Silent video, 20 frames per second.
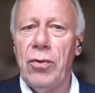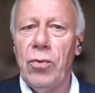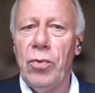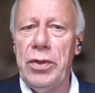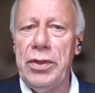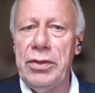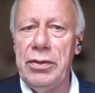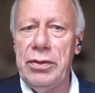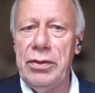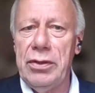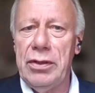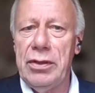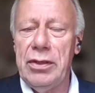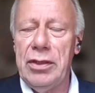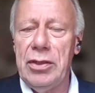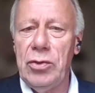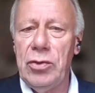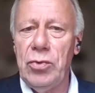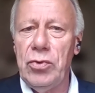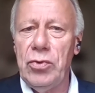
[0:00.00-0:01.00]
wind
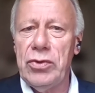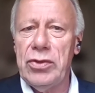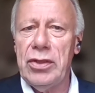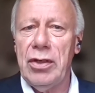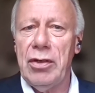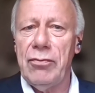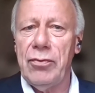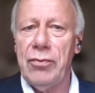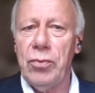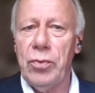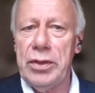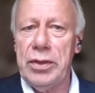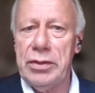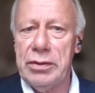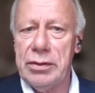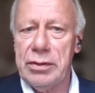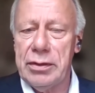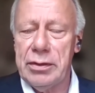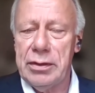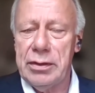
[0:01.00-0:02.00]
use of
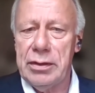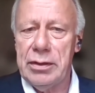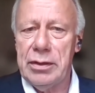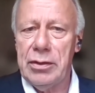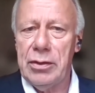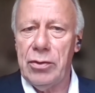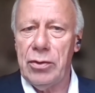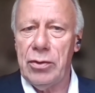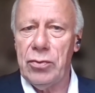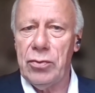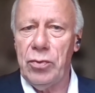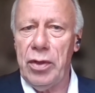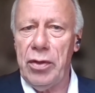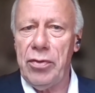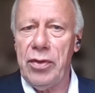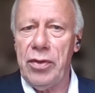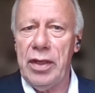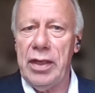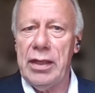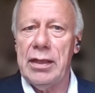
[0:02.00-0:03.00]
wind, because we
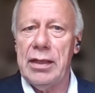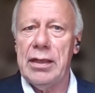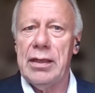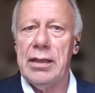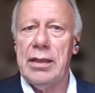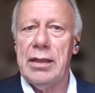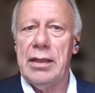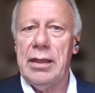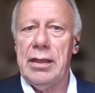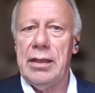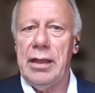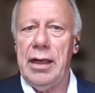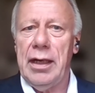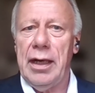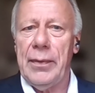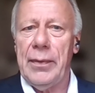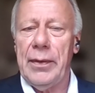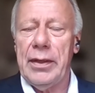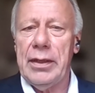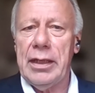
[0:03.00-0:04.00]
think
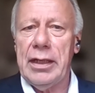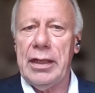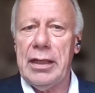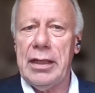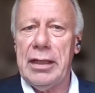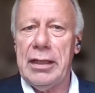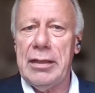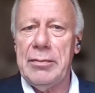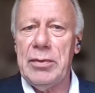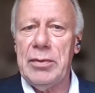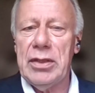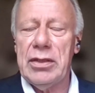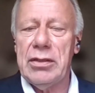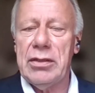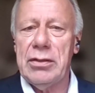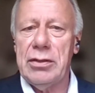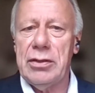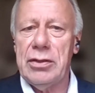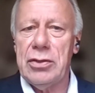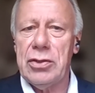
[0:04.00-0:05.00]
under the climate
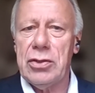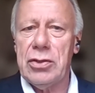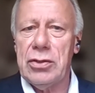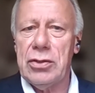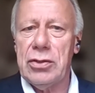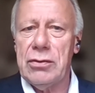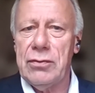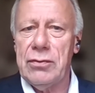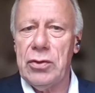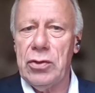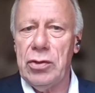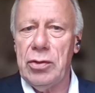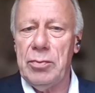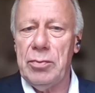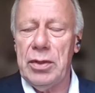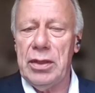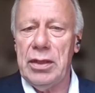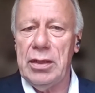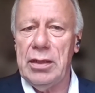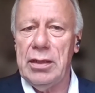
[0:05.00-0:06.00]
conditions of
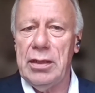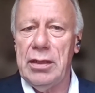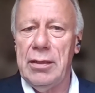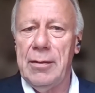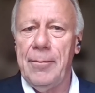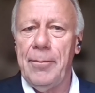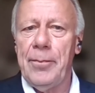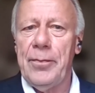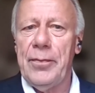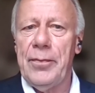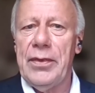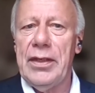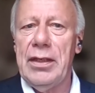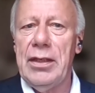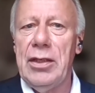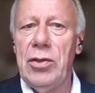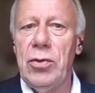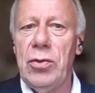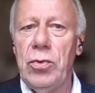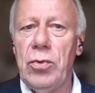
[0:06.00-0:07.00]
Germany, the
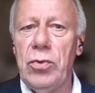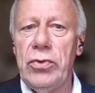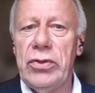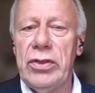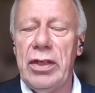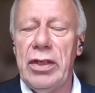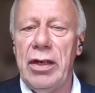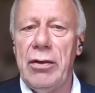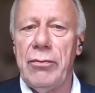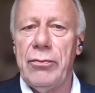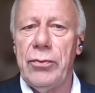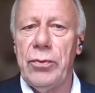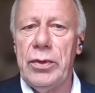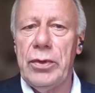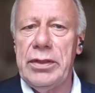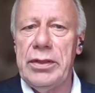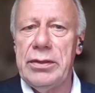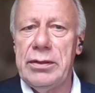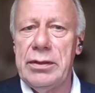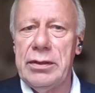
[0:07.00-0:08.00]
use of
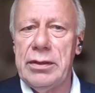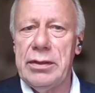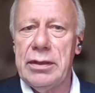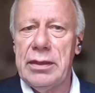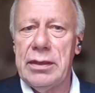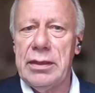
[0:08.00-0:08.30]
wind